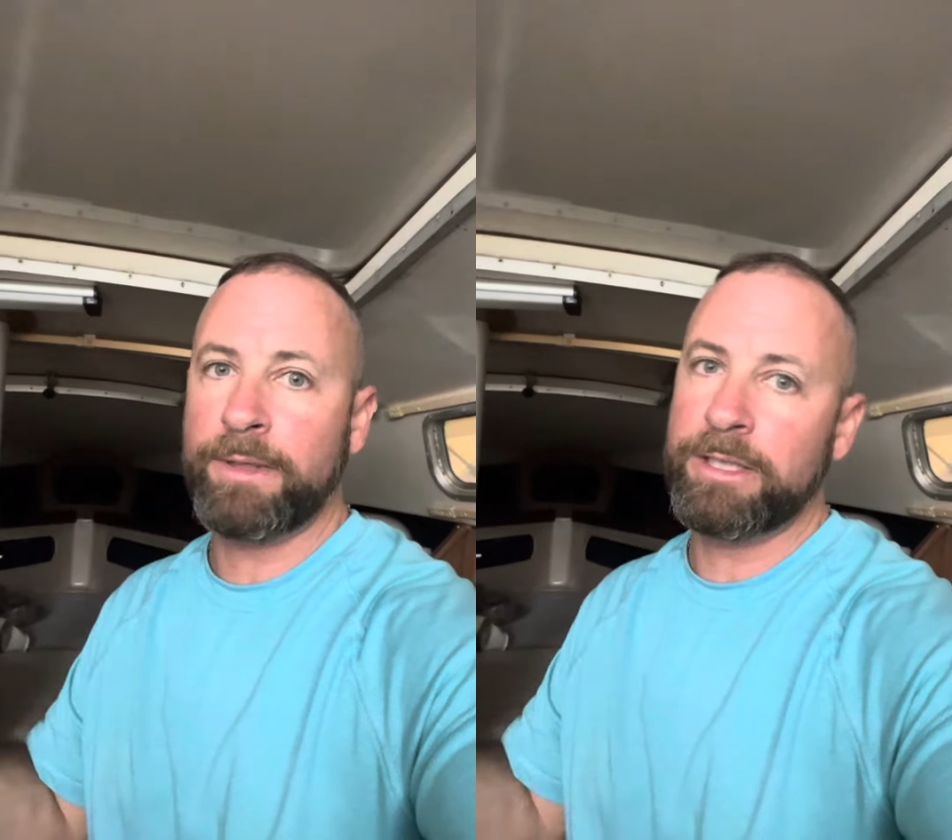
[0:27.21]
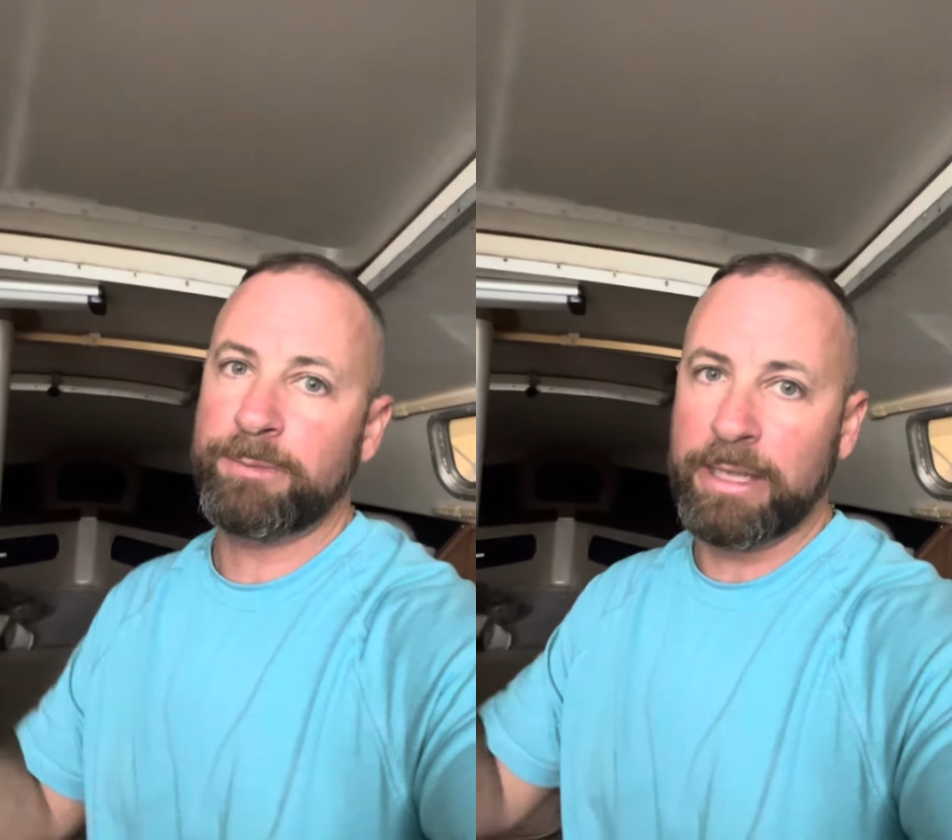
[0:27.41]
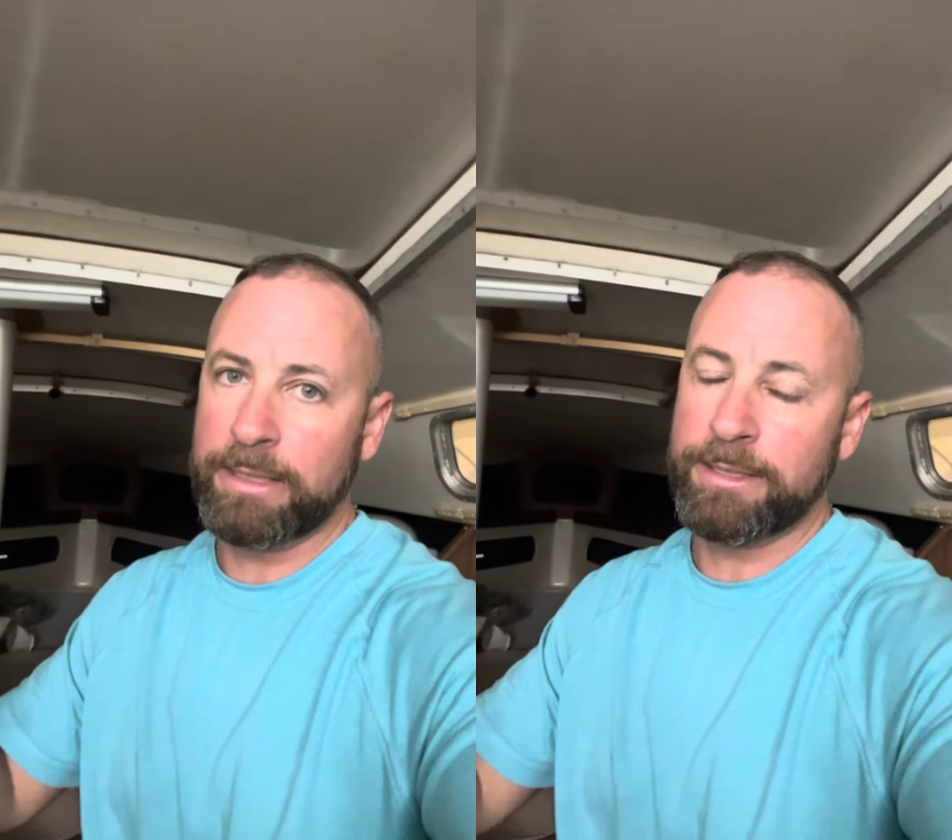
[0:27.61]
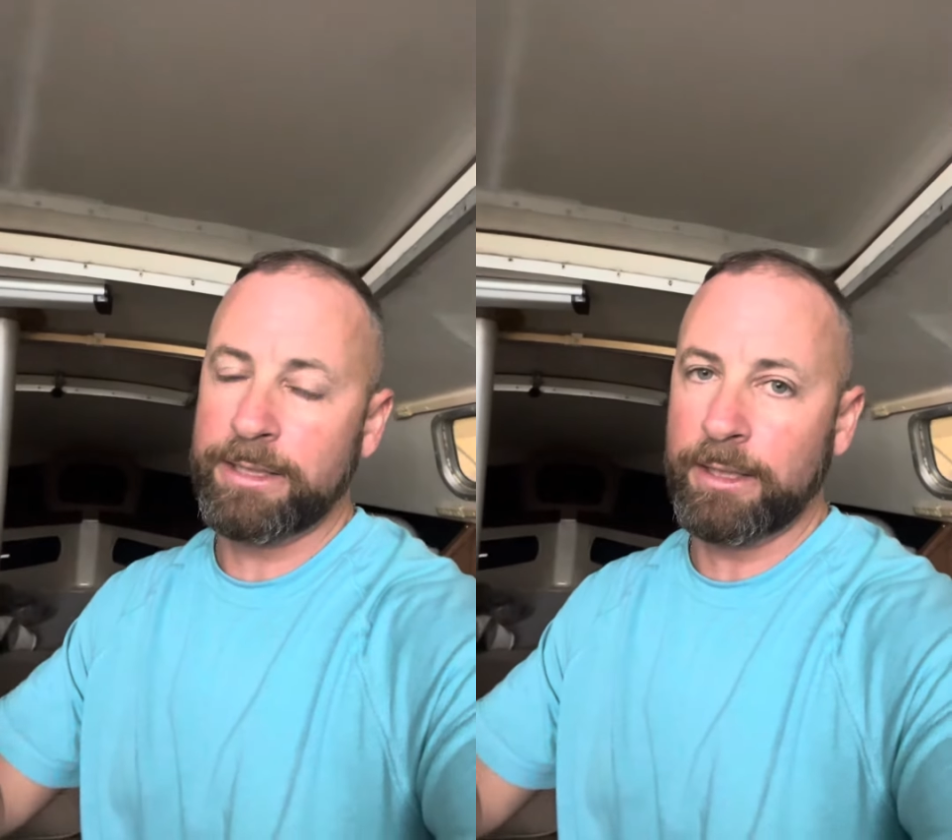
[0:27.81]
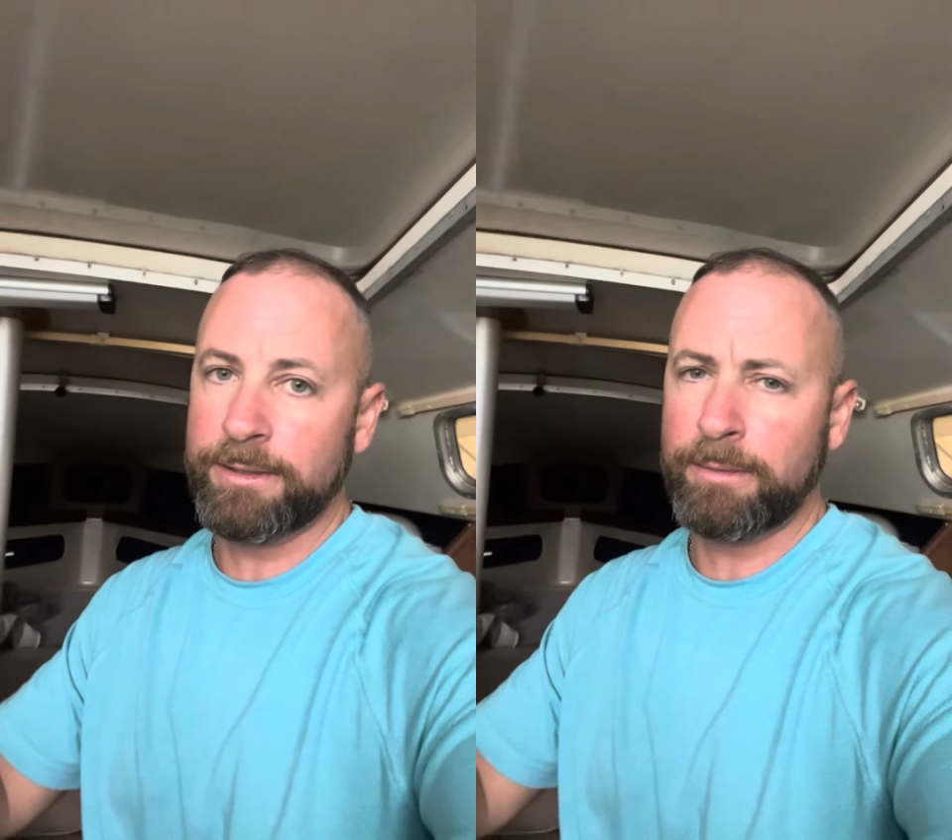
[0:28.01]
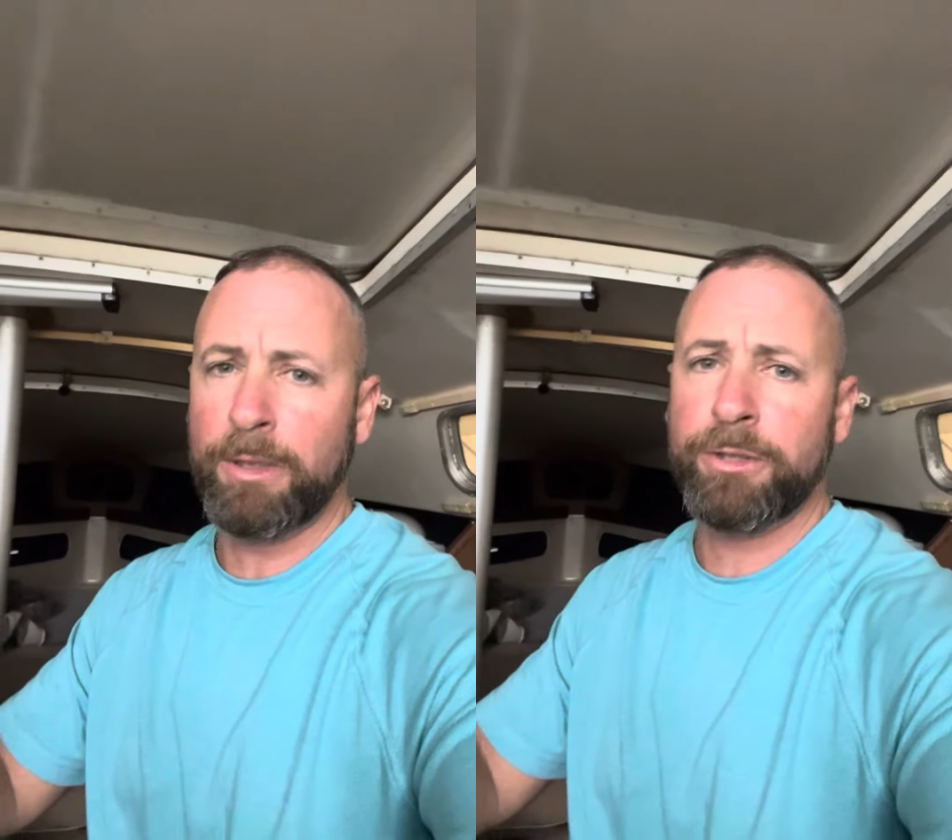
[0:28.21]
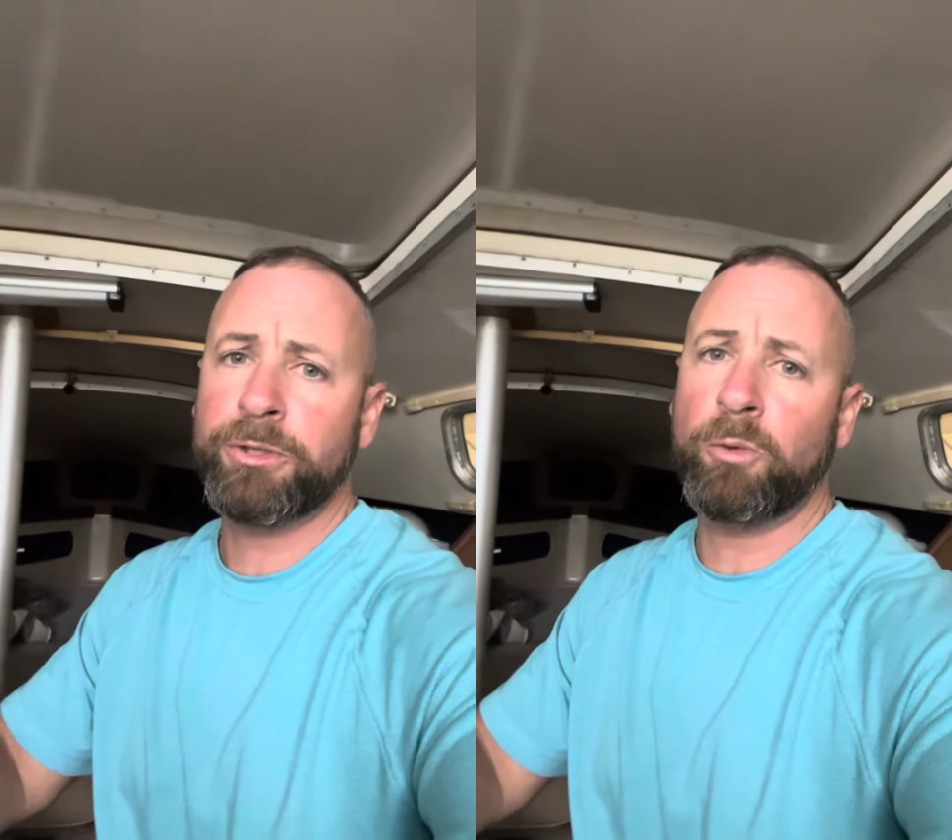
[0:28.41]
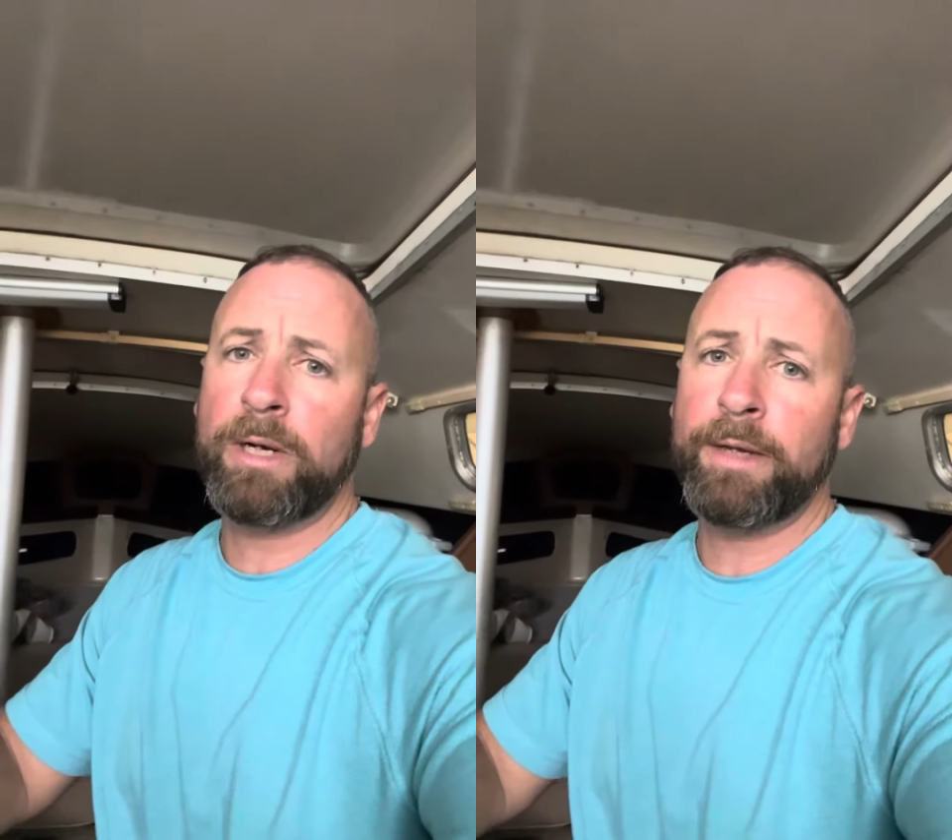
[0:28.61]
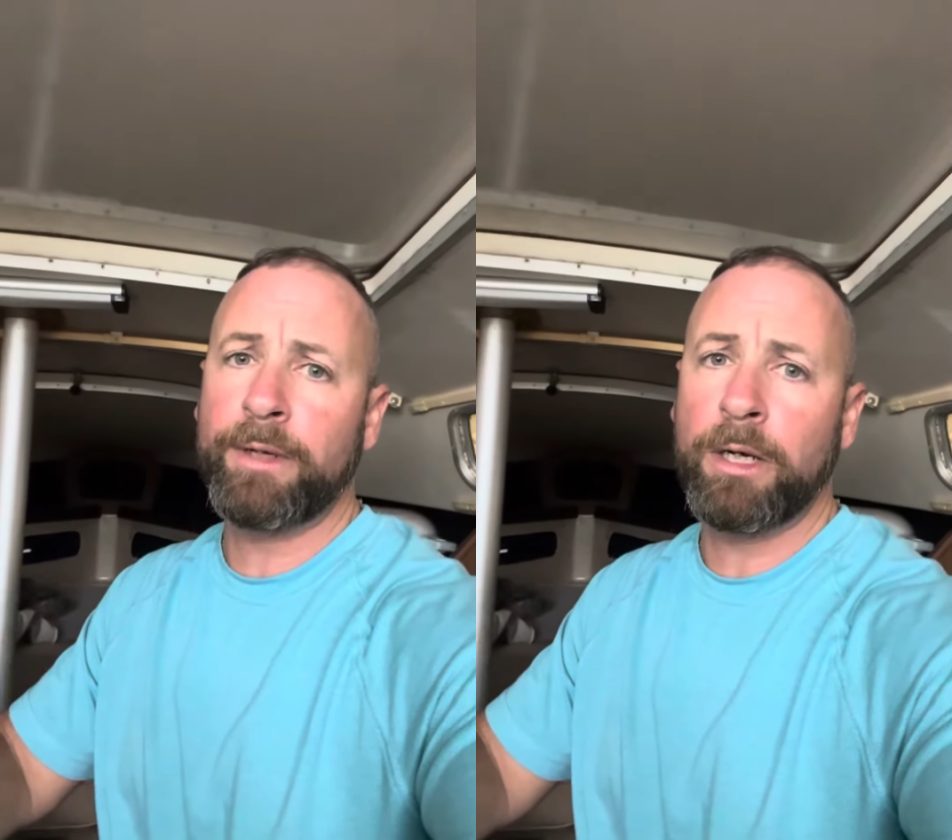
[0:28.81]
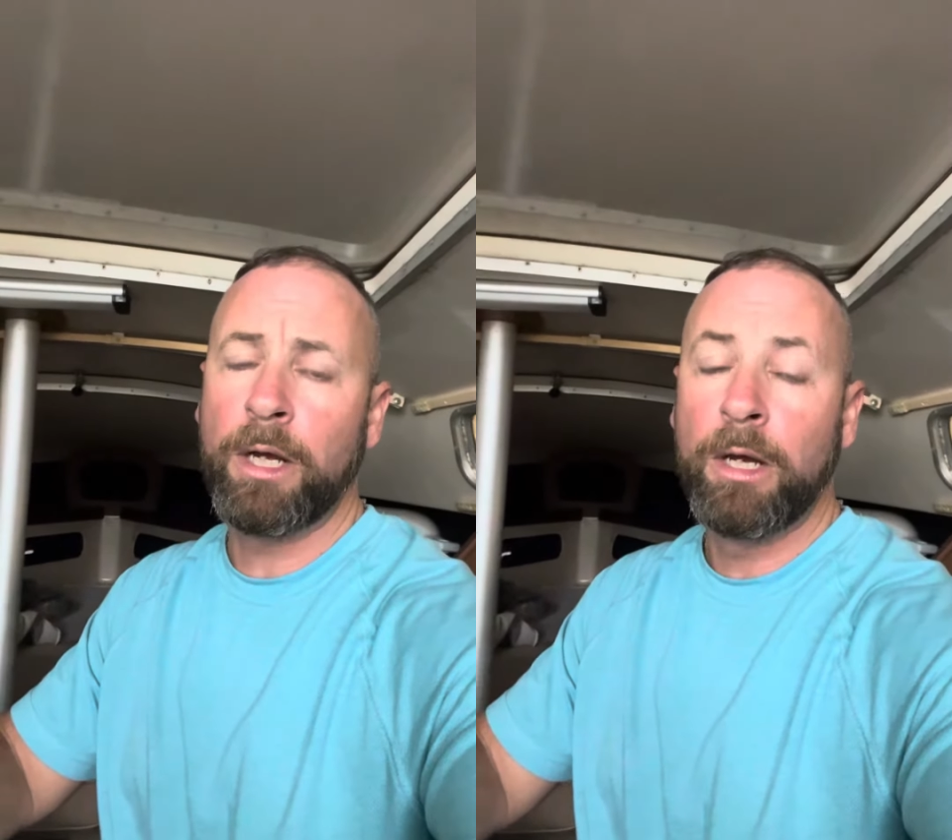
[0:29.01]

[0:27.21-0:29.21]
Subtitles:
is making sense. I'm not sure why there.